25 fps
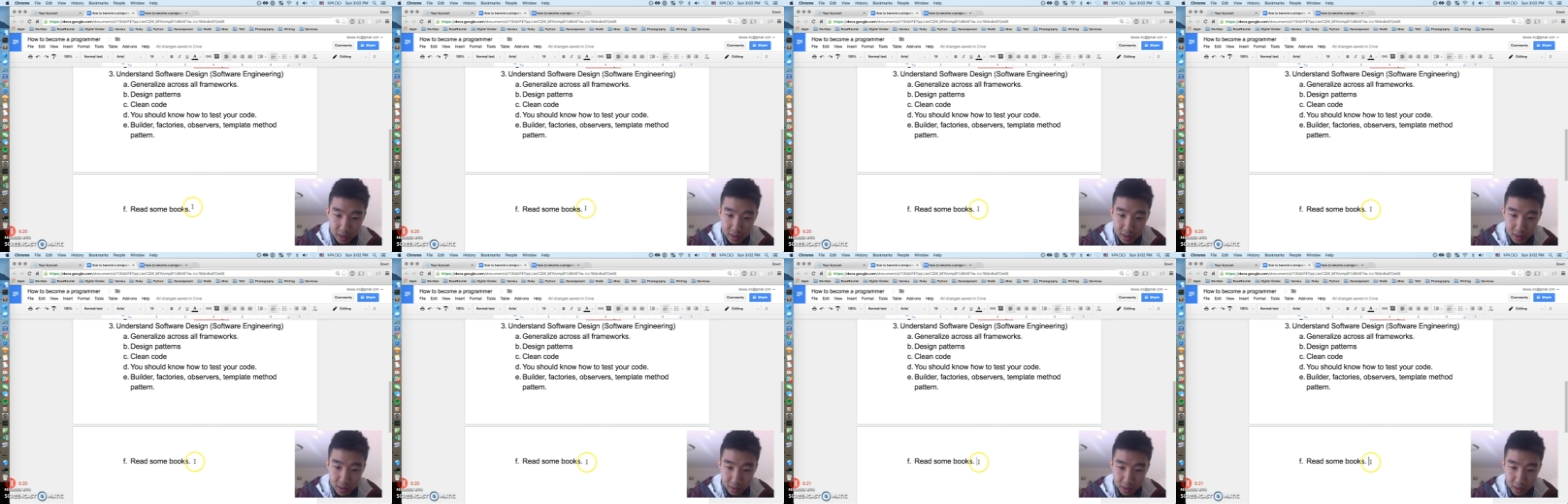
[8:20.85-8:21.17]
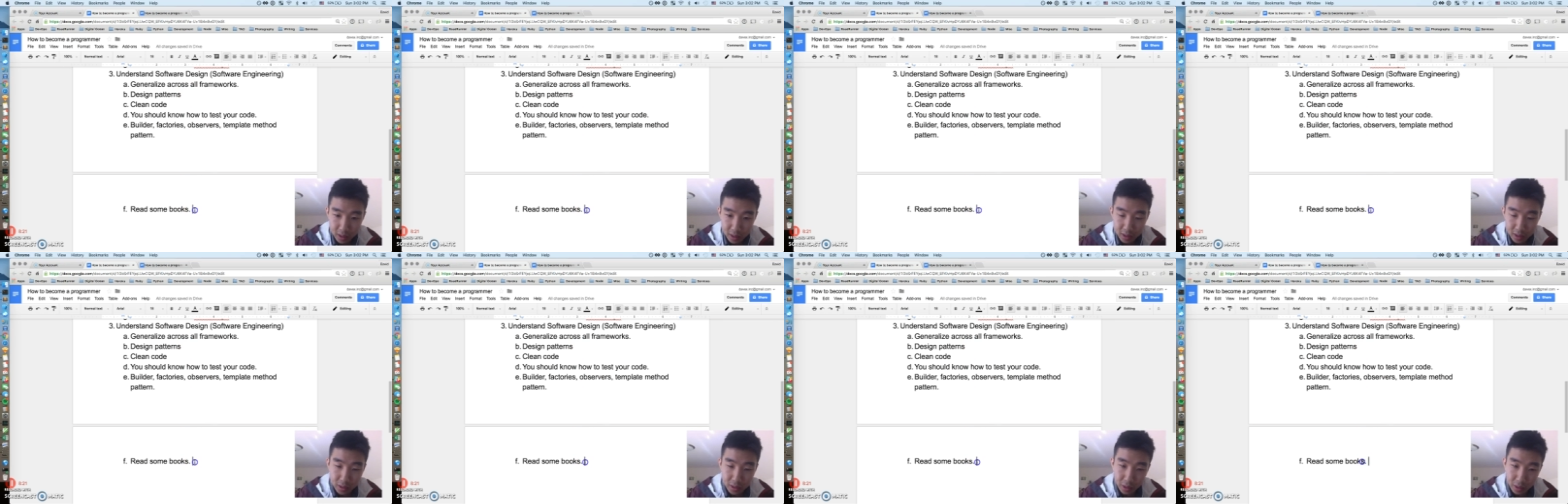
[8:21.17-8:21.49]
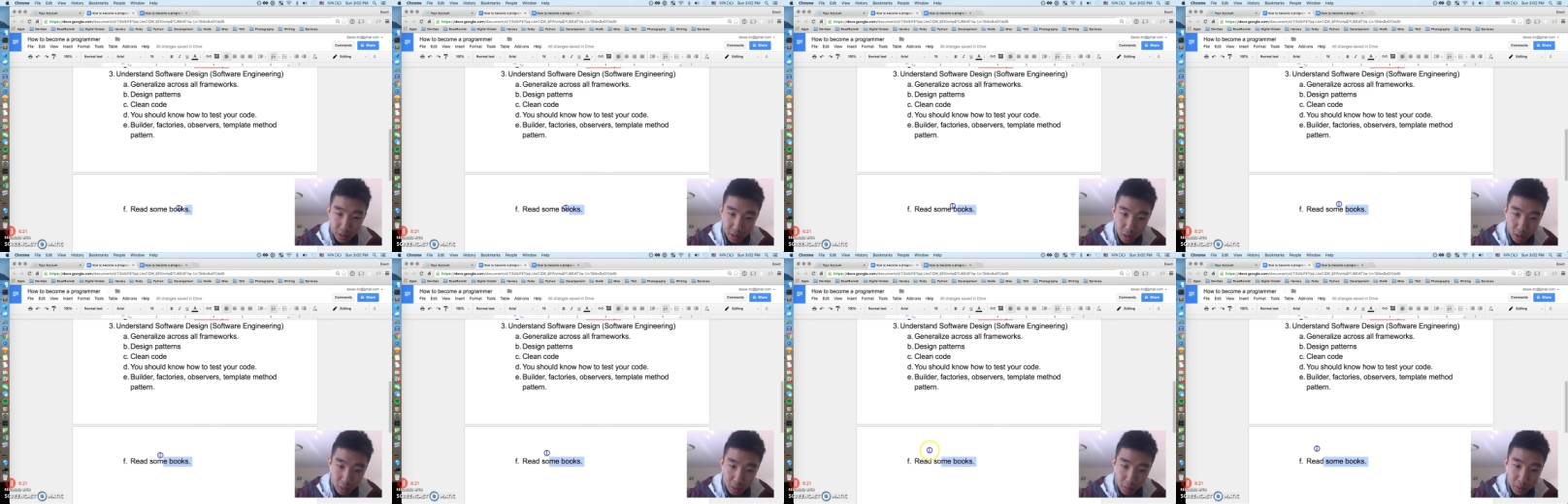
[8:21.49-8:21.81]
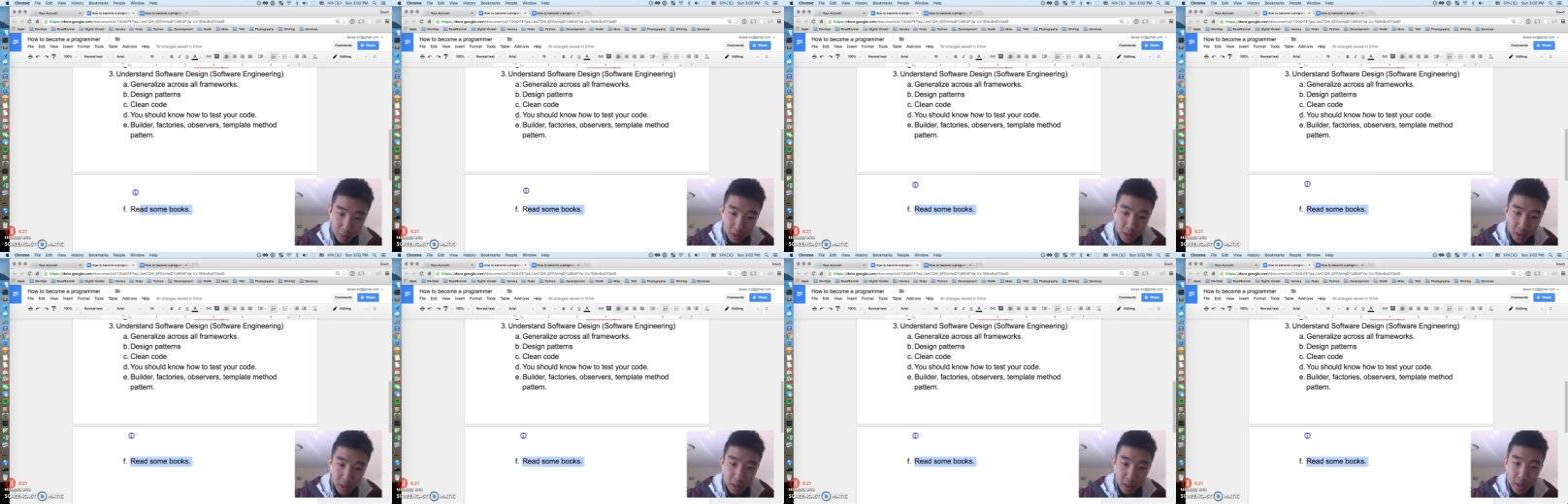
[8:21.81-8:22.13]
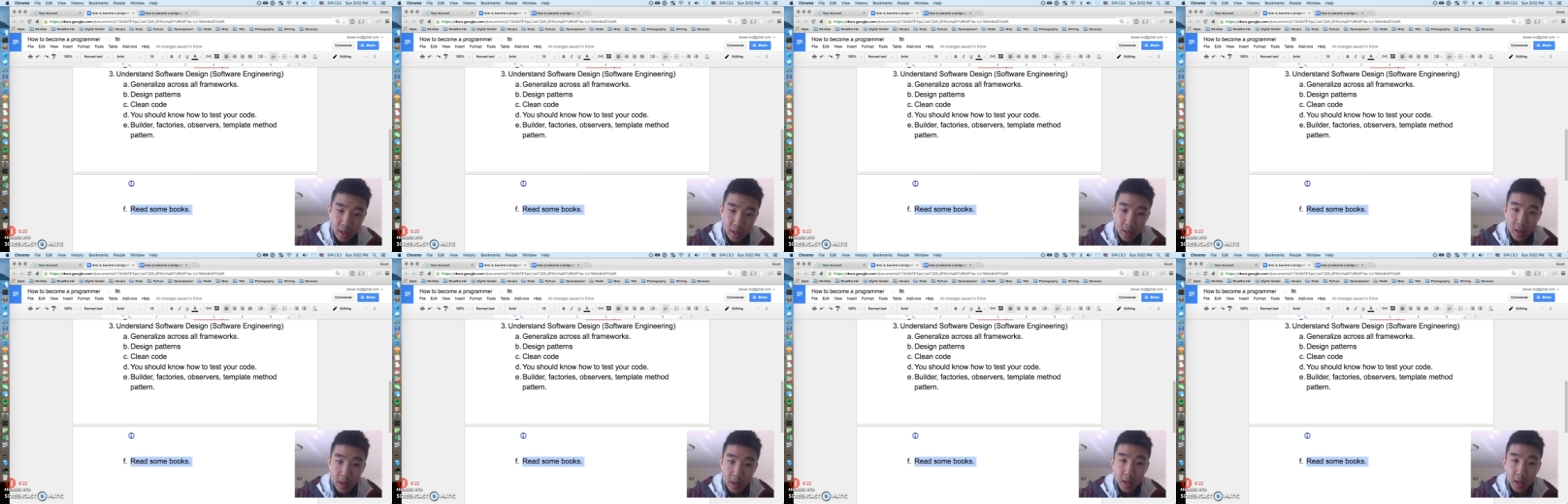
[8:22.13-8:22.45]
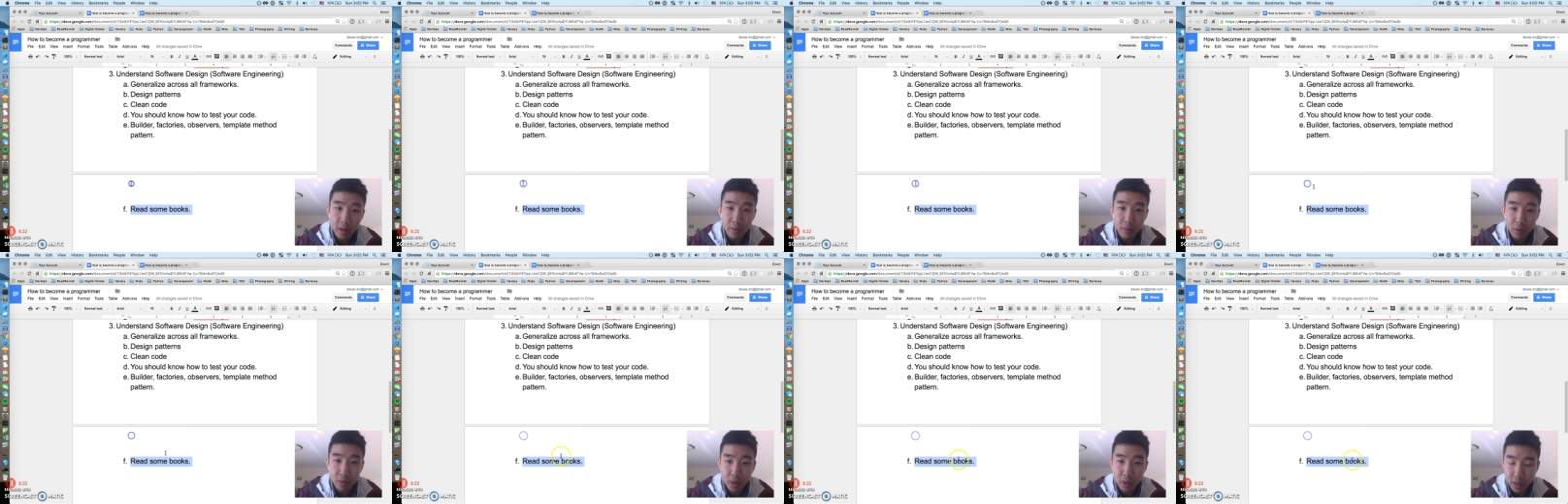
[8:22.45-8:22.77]
So just do your homework
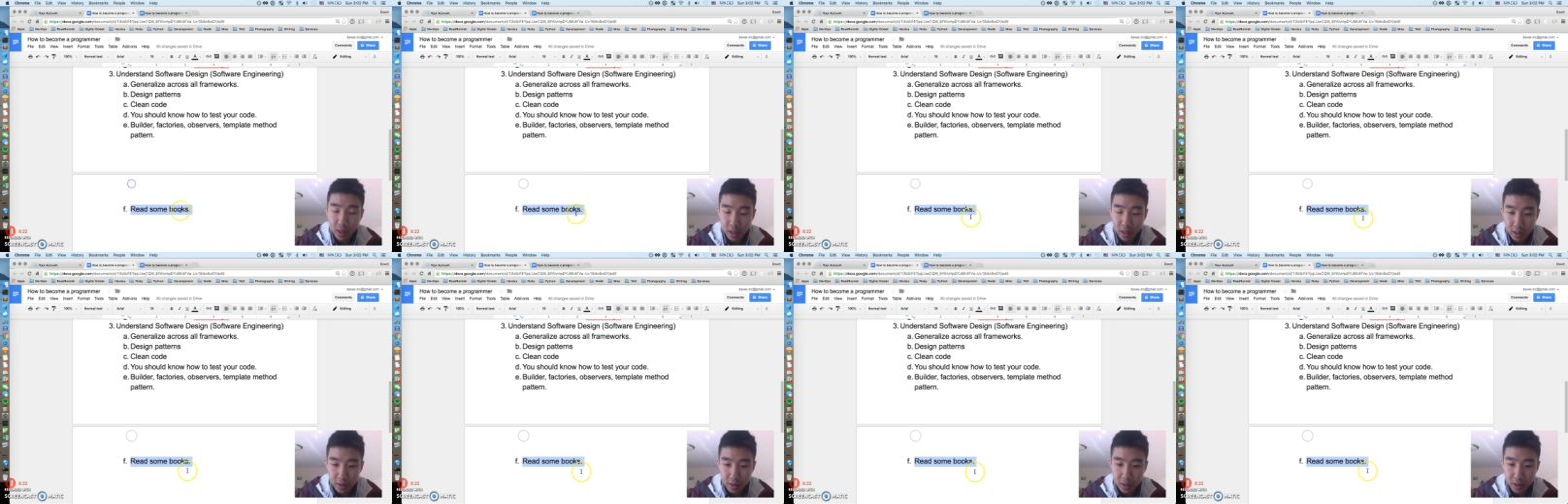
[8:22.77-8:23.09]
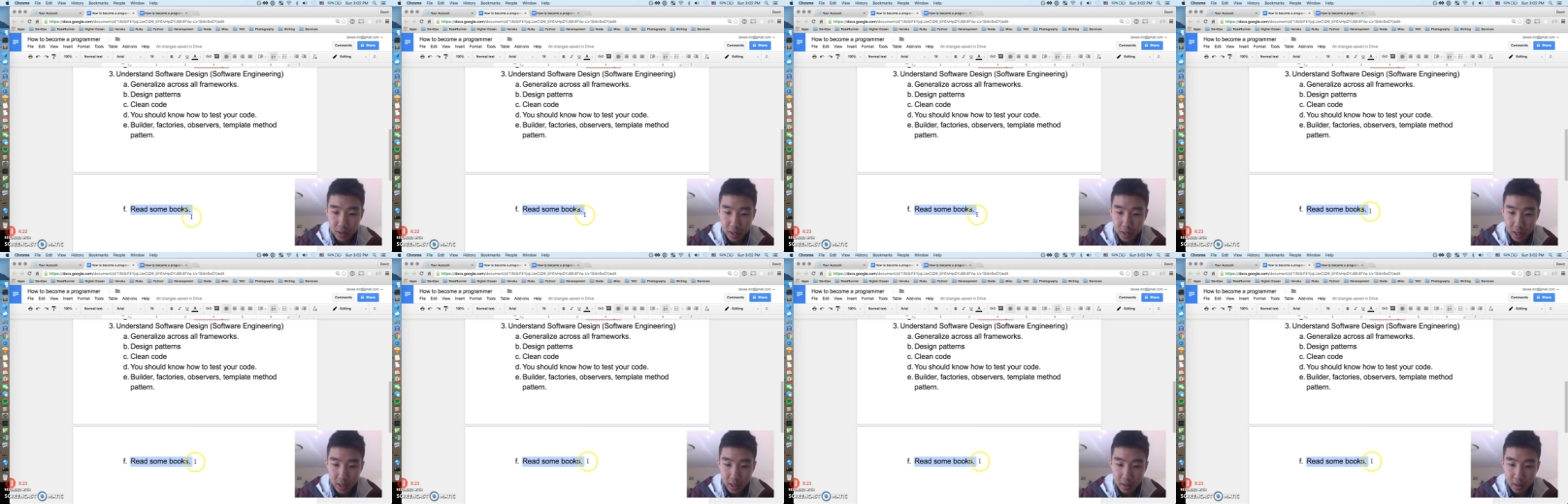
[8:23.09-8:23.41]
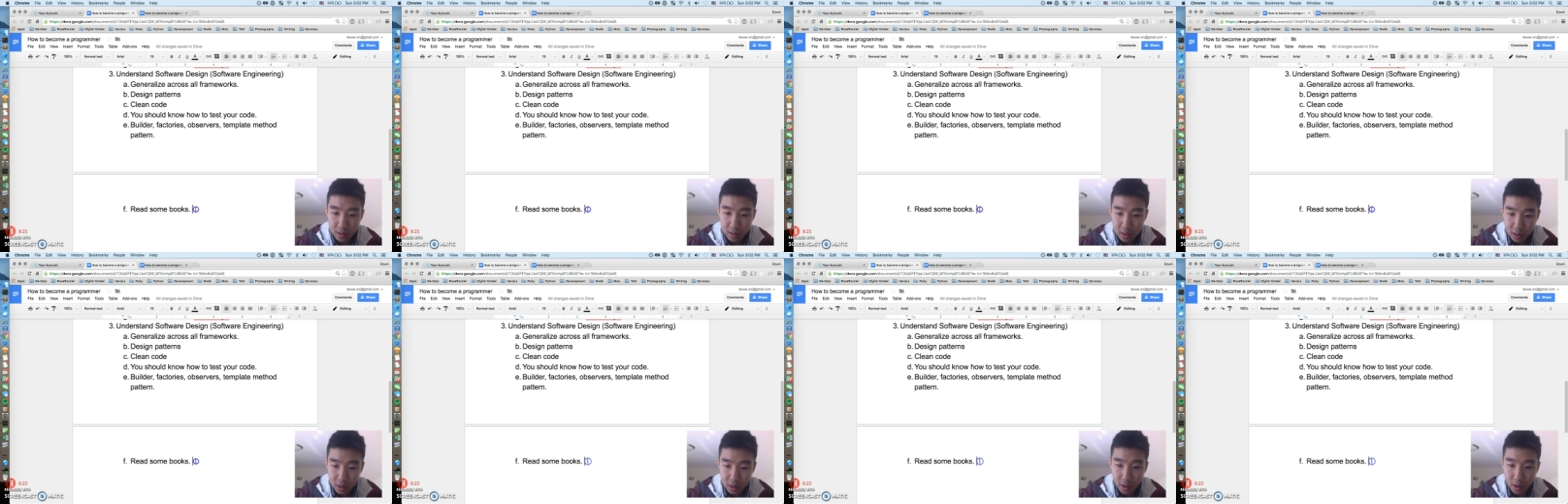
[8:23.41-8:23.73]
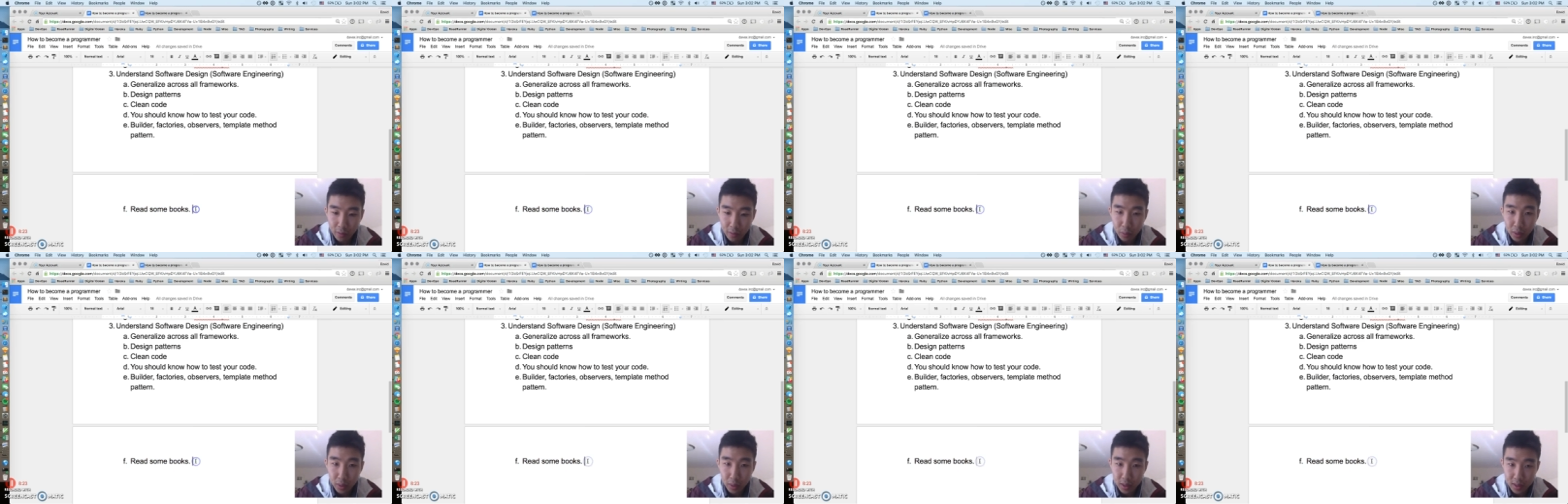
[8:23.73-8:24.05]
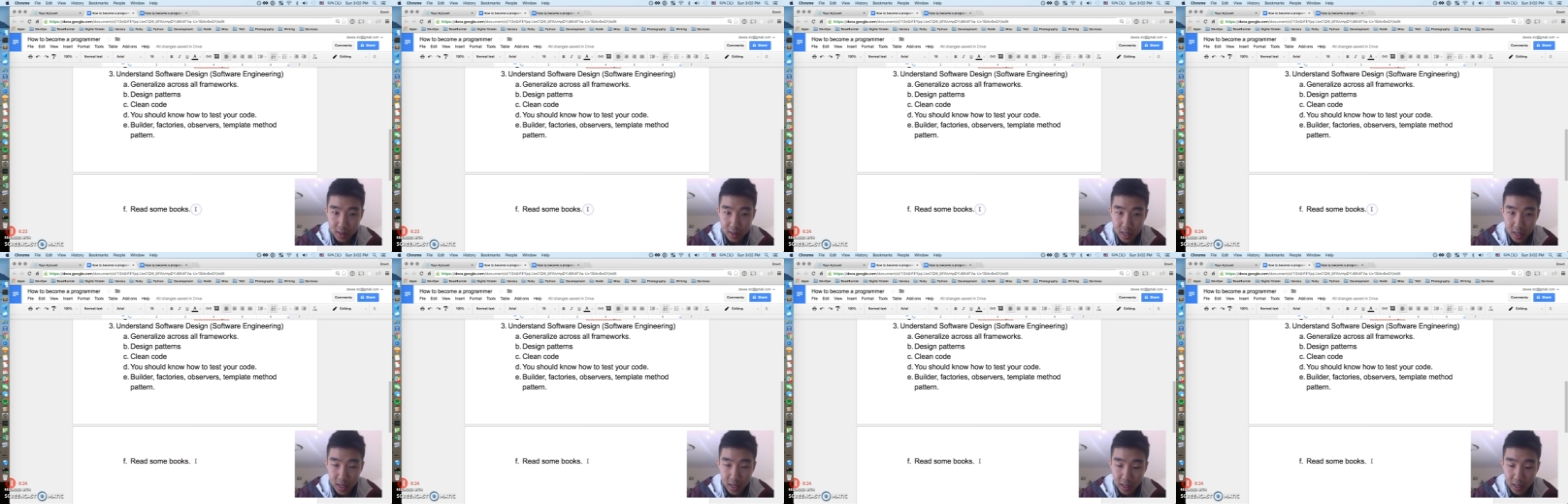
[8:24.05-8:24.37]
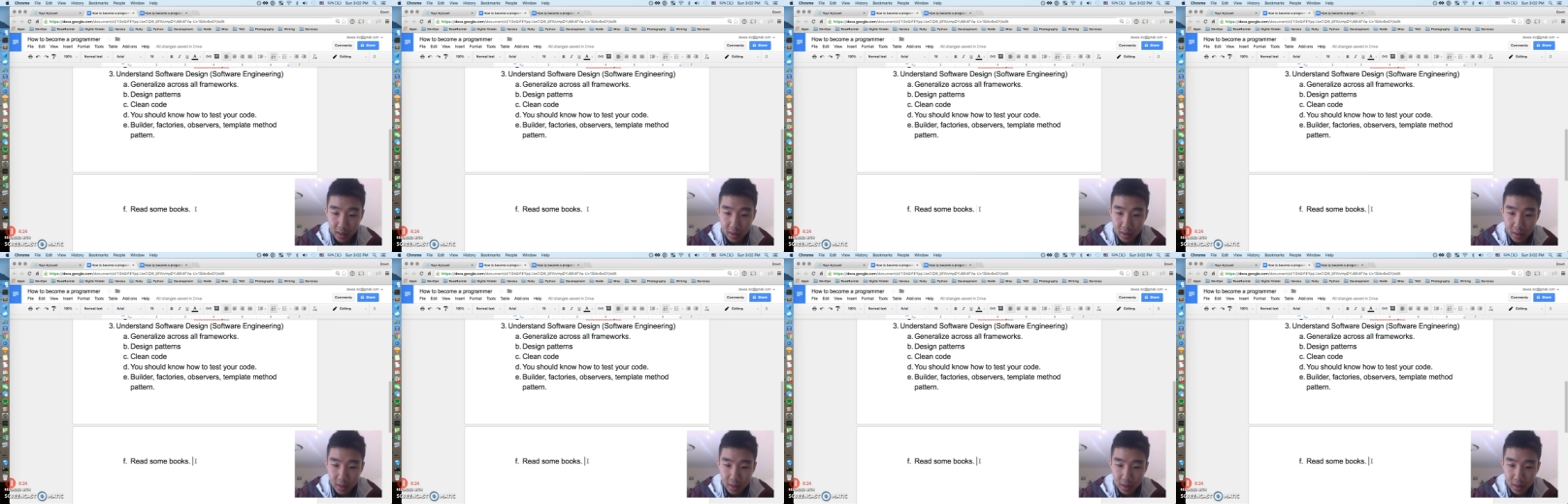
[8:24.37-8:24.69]
and really understand software design.